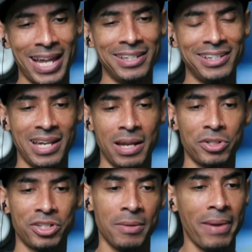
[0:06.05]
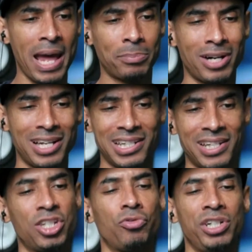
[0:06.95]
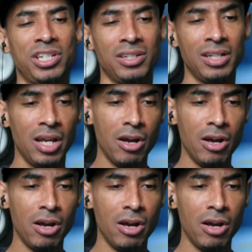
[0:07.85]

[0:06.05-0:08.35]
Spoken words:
and the 10% bad process is reason